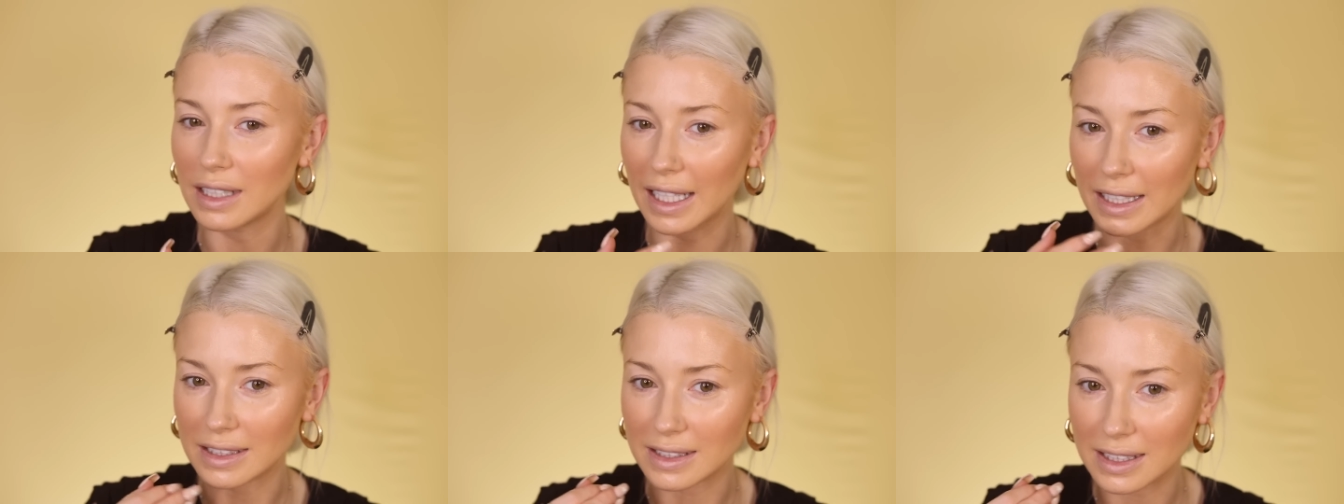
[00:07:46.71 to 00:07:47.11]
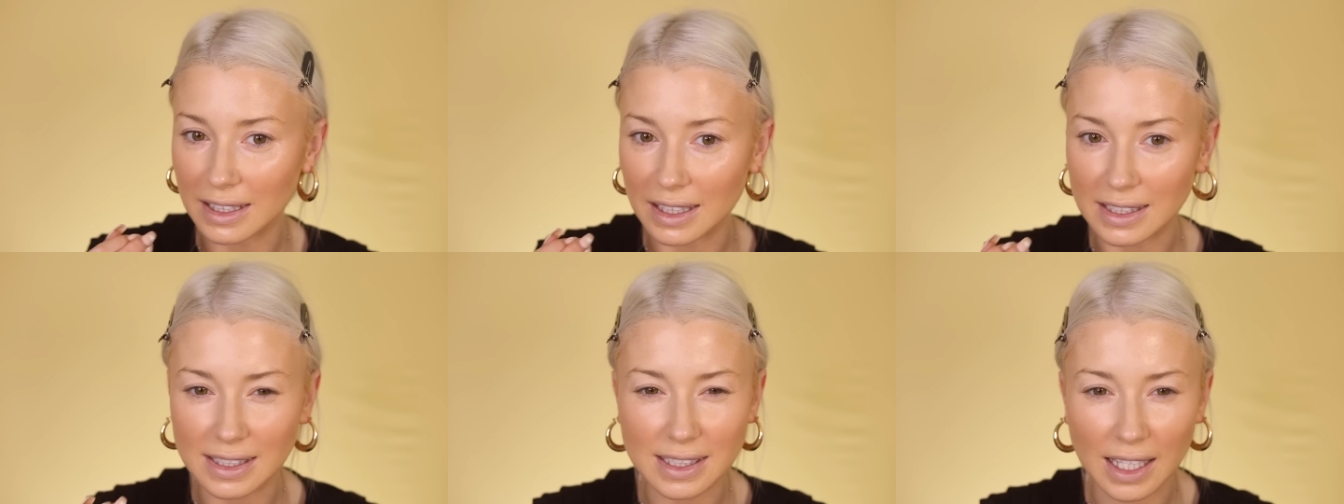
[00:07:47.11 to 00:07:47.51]
into
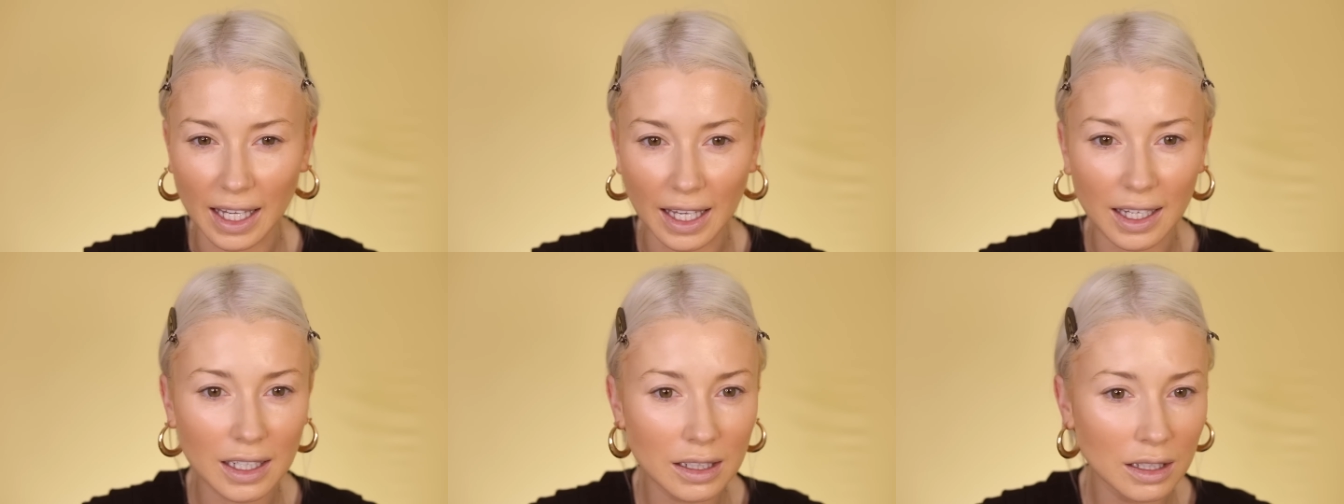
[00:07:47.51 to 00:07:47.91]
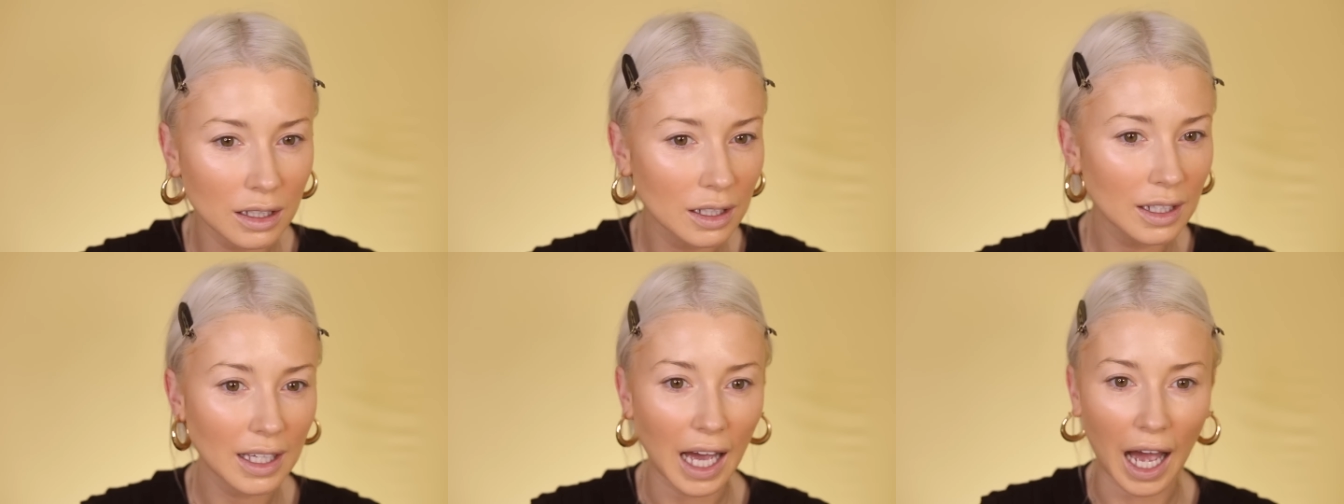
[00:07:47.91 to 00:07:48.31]
the skin
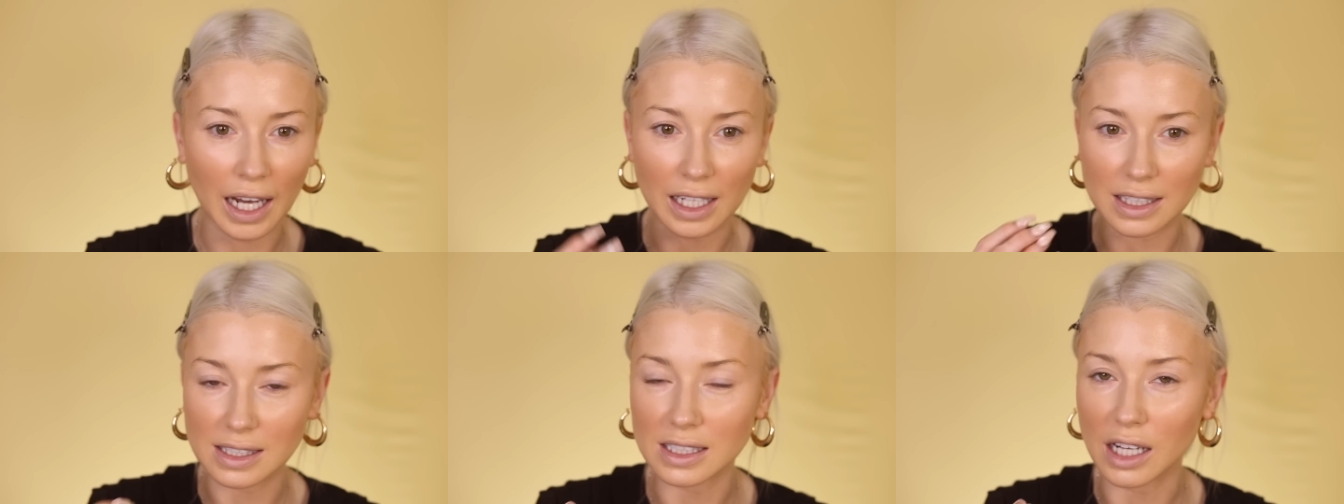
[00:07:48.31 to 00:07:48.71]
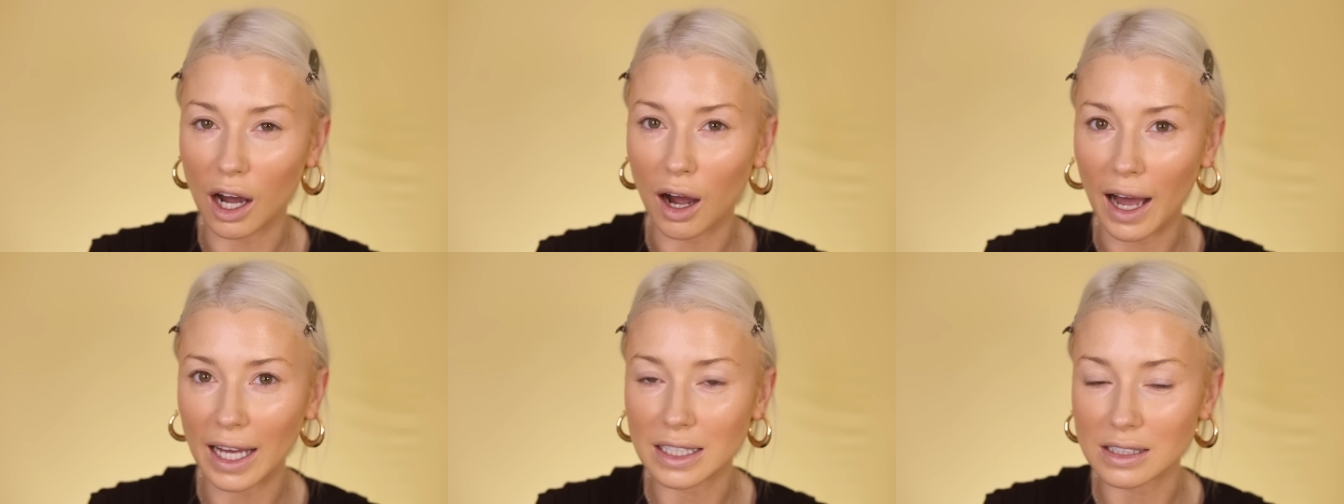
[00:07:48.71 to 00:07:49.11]
and it's
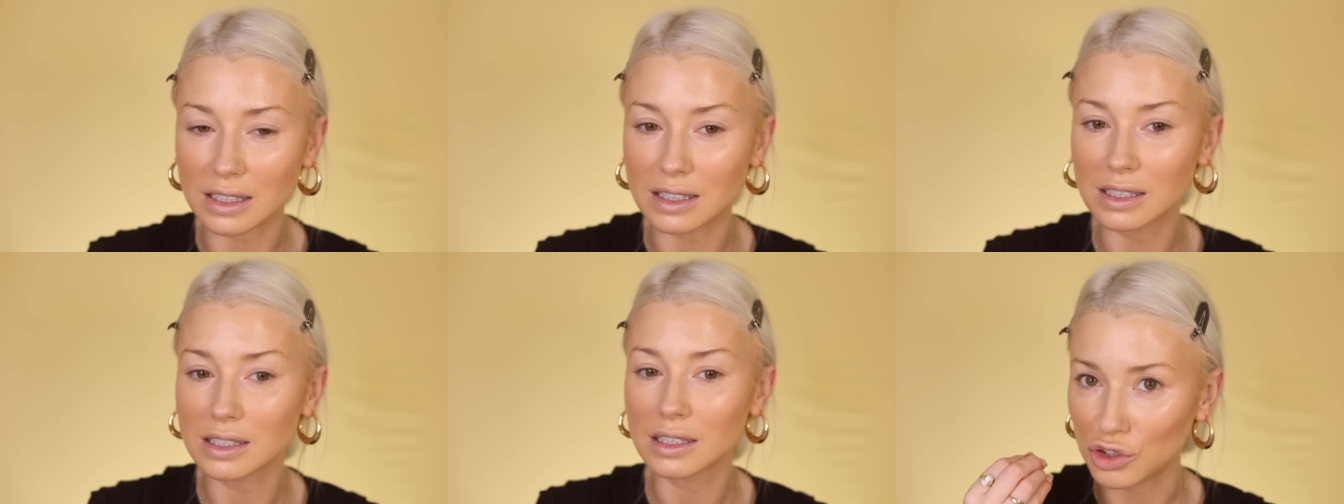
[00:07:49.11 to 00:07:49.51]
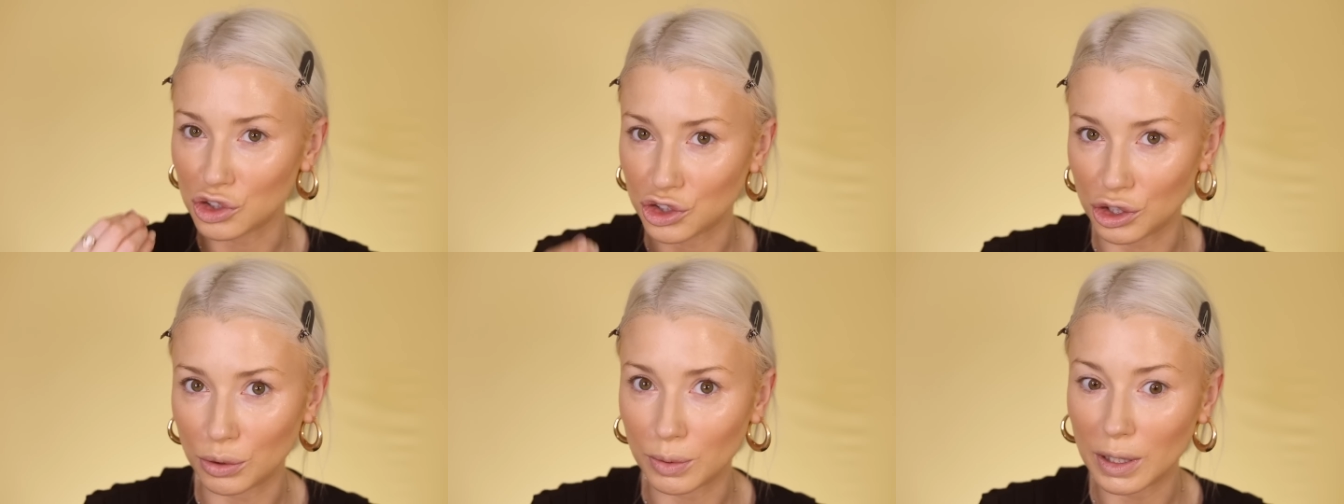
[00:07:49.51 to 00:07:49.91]
not as
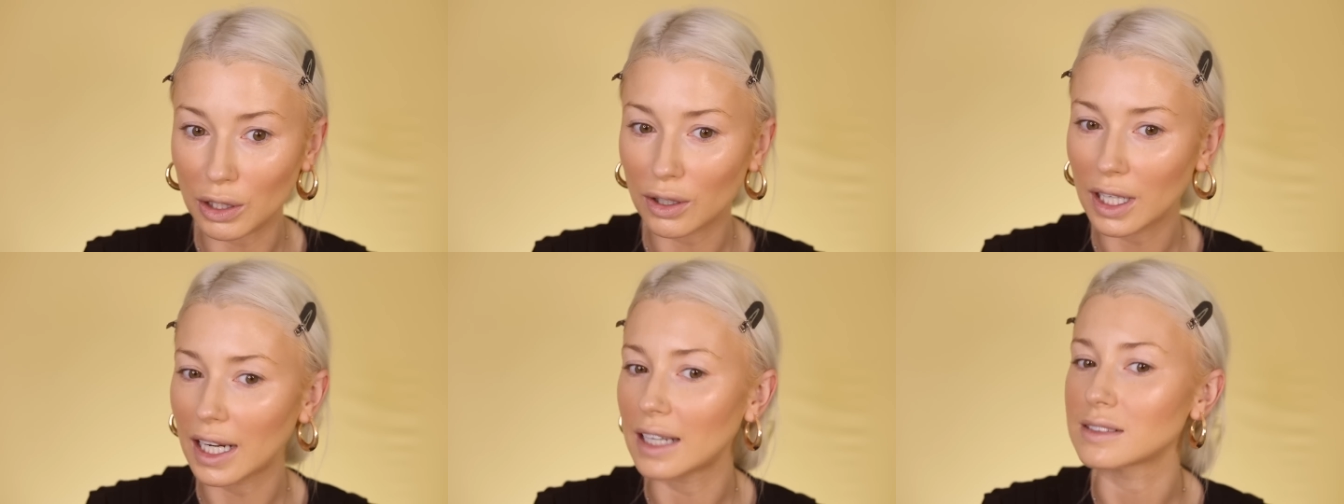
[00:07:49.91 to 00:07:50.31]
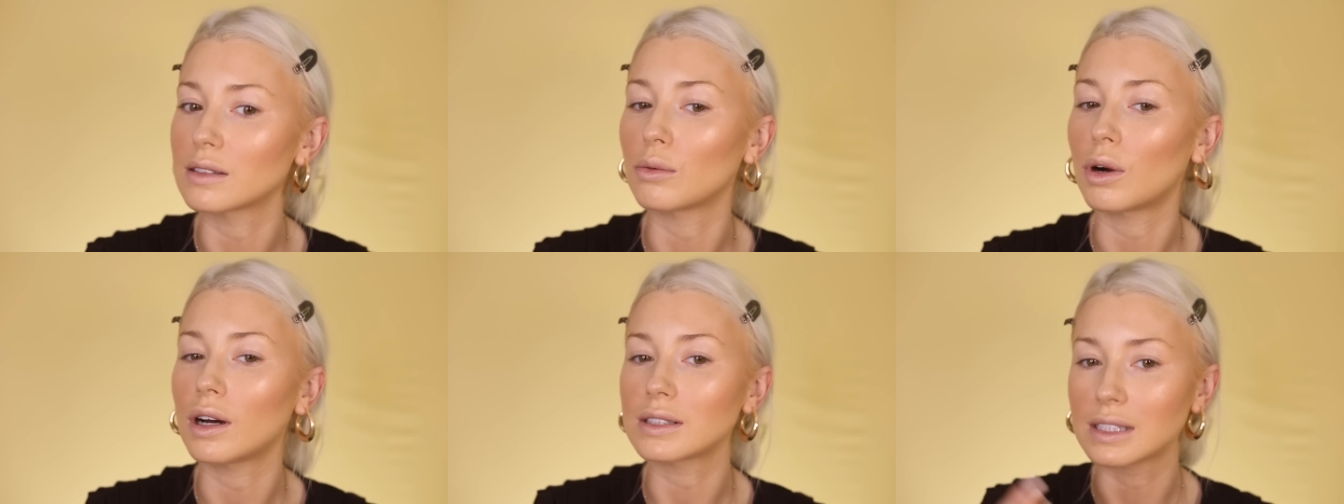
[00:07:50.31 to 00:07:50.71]
dewy looking as
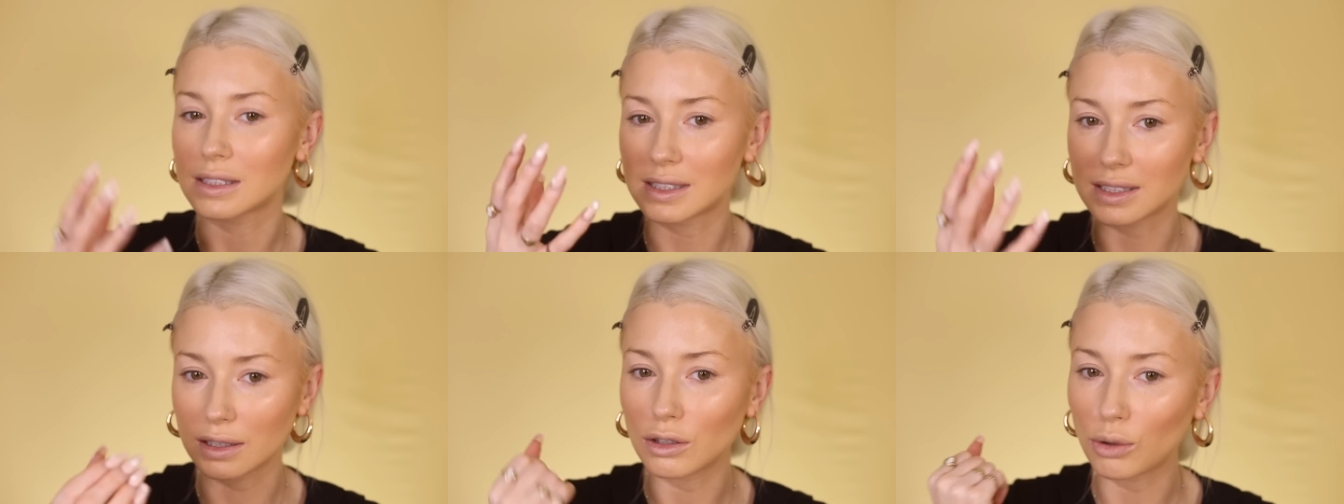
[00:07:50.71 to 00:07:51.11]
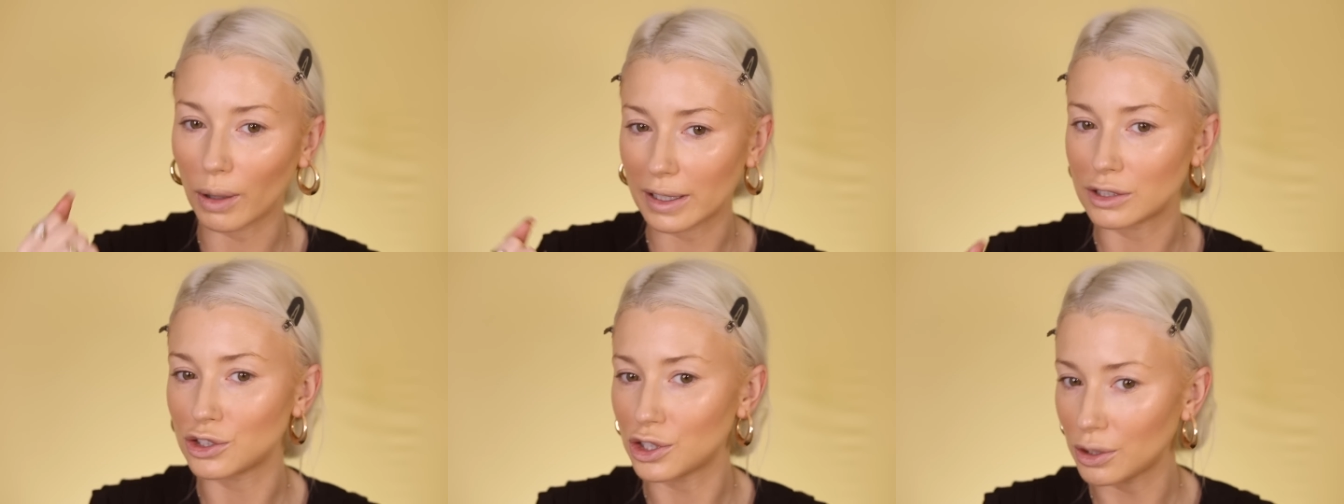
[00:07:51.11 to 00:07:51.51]
it was. It's still
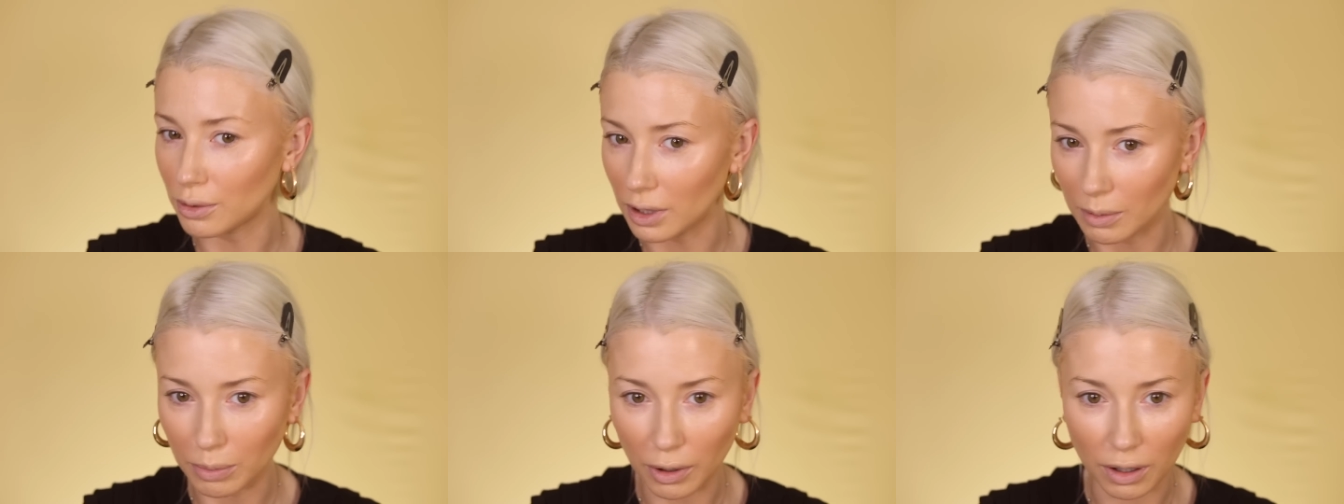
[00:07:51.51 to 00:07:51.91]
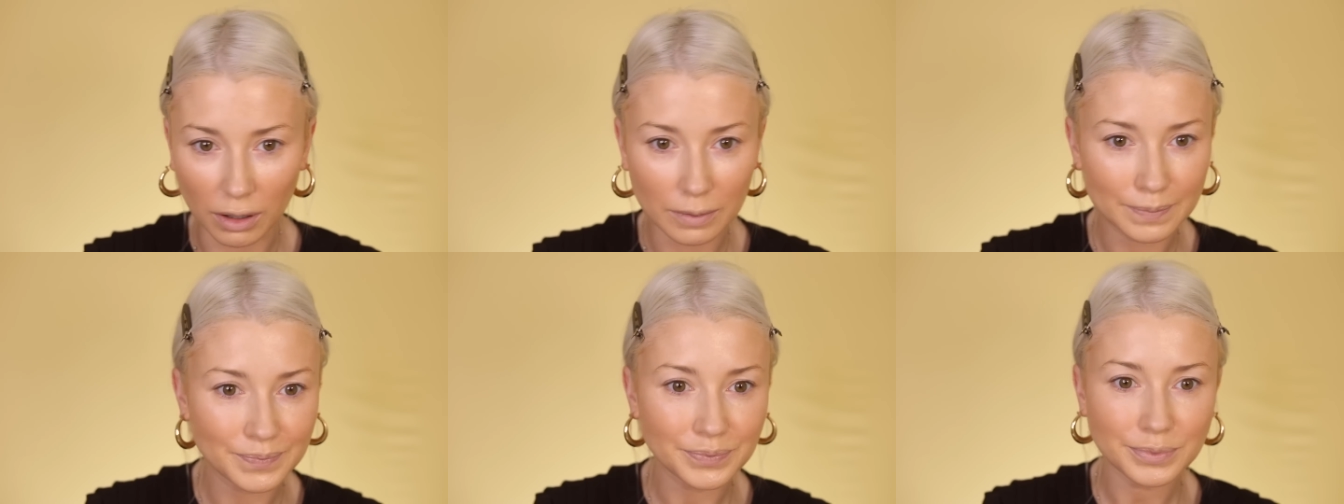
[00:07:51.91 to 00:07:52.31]
quite dewy, but